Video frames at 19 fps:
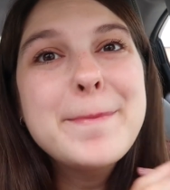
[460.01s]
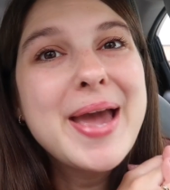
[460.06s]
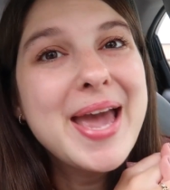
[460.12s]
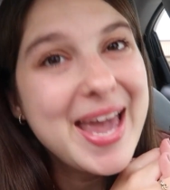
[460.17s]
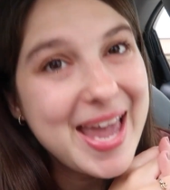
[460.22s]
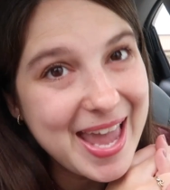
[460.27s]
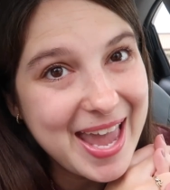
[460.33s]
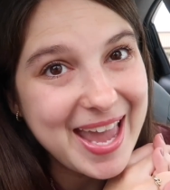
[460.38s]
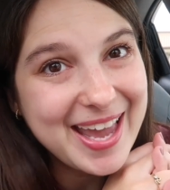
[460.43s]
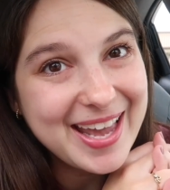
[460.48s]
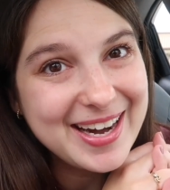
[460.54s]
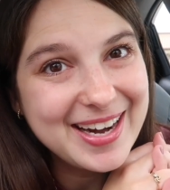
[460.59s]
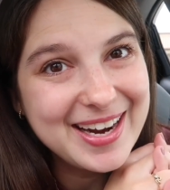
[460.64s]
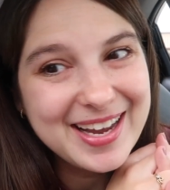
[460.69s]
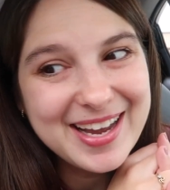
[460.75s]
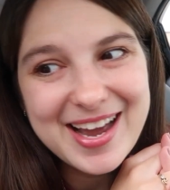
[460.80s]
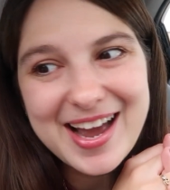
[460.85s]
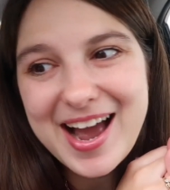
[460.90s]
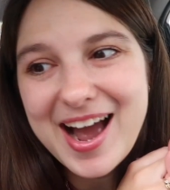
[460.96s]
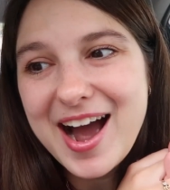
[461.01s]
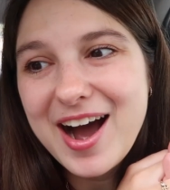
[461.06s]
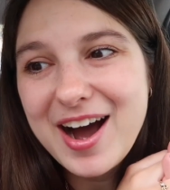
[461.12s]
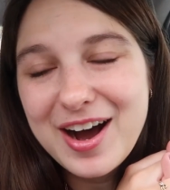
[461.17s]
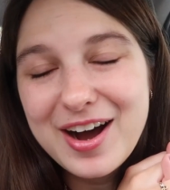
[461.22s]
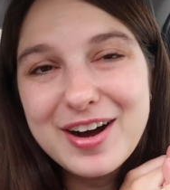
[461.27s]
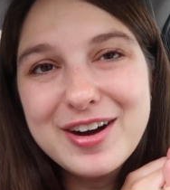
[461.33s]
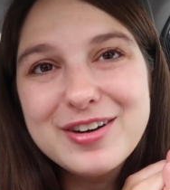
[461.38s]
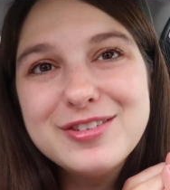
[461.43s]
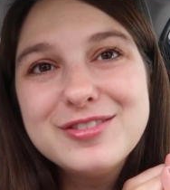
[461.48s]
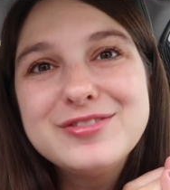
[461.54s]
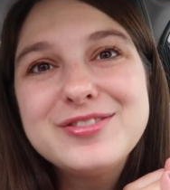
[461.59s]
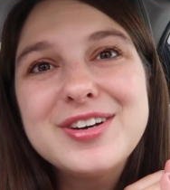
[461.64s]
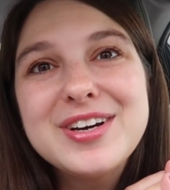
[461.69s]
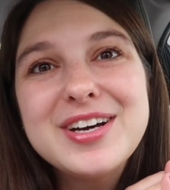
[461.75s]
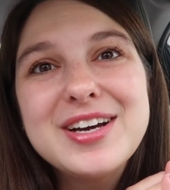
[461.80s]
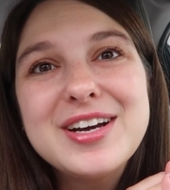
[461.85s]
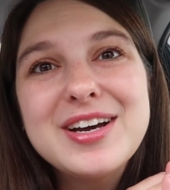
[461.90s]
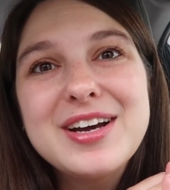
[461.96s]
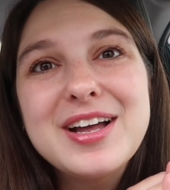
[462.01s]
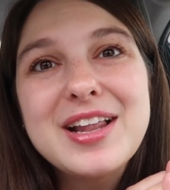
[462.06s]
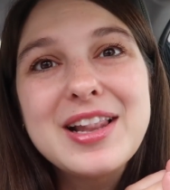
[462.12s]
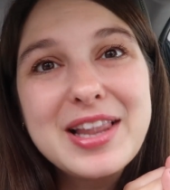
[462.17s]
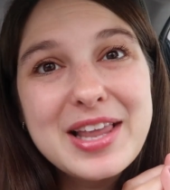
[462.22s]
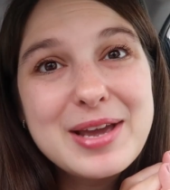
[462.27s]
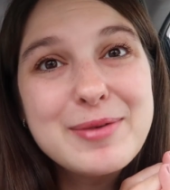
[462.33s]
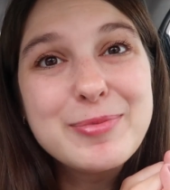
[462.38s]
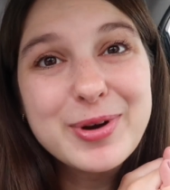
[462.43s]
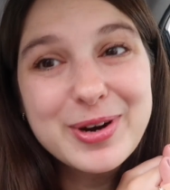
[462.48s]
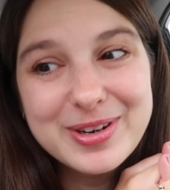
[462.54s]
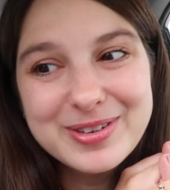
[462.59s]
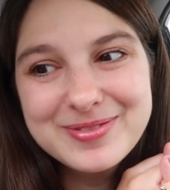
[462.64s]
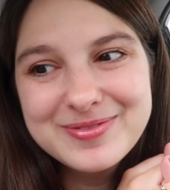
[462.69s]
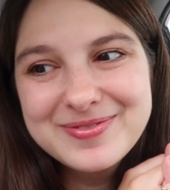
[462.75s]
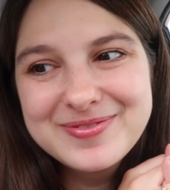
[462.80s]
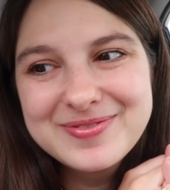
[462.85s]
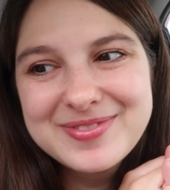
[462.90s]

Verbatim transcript: pain of labor.